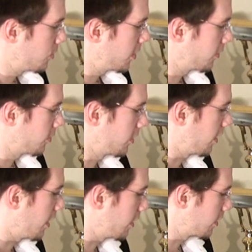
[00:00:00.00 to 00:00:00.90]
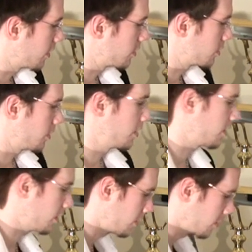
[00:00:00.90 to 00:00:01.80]
Too big for your hand. So
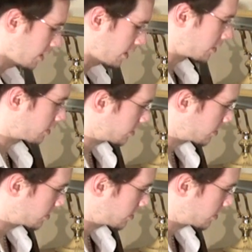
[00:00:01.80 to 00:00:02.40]
you could do this.